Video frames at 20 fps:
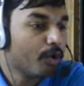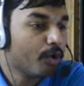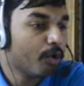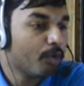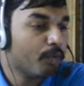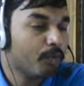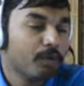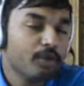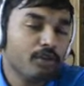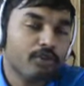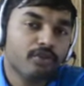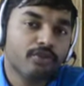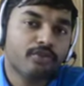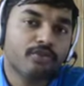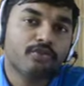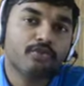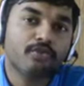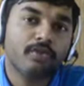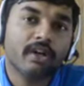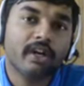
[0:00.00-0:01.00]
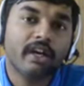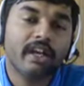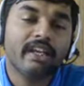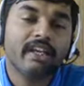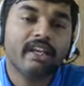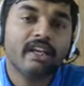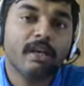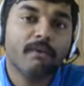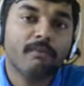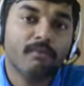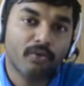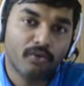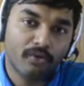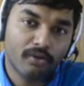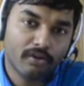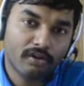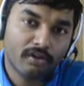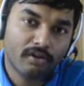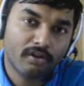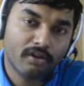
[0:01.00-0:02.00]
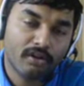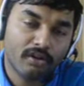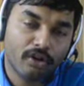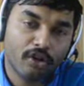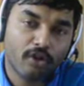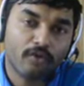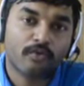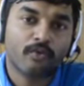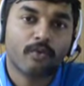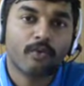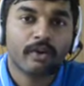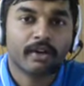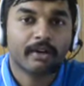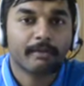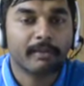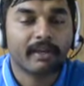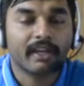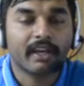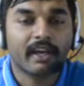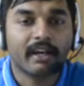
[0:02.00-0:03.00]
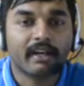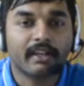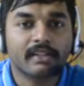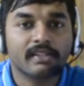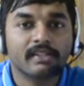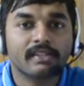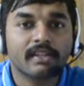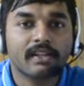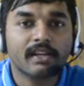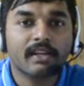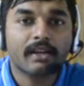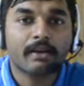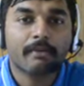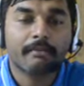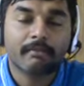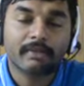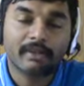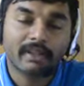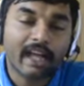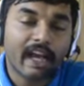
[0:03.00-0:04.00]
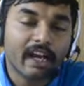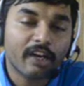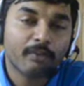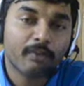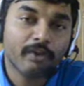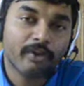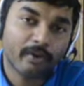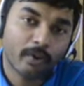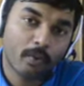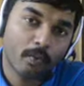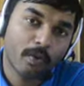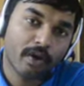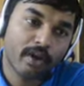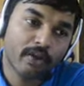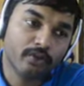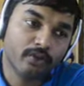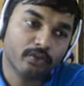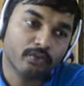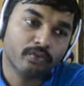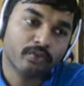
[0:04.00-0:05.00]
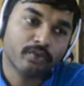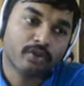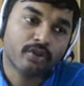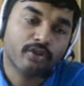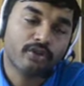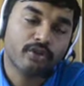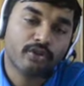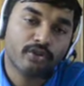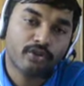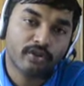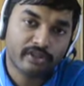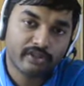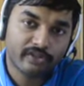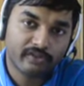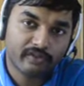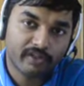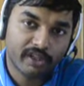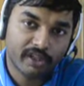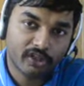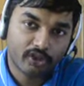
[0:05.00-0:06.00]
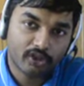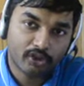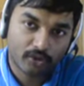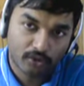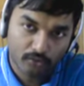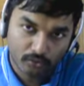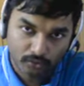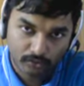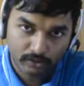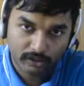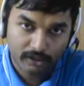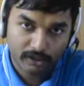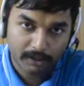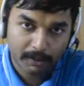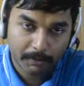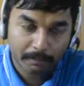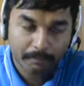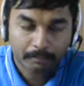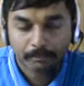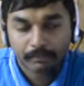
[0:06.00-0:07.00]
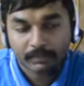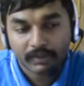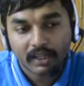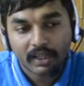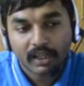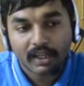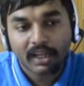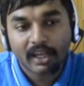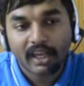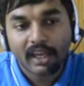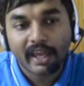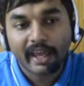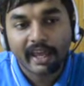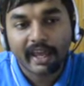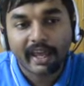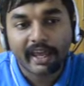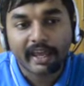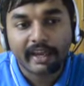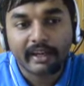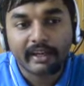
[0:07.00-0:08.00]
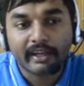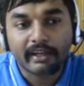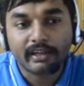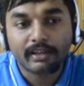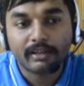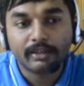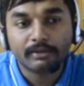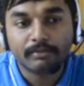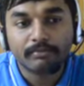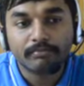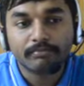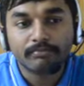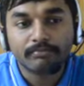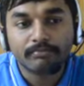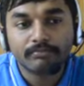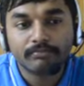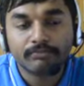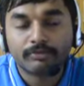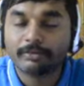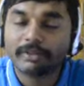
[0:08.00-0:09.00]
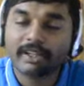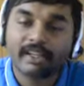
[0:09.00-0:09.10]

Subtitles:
We're going to do a little more of quantum mechanics, but that will require you to concentrate on notes. And from the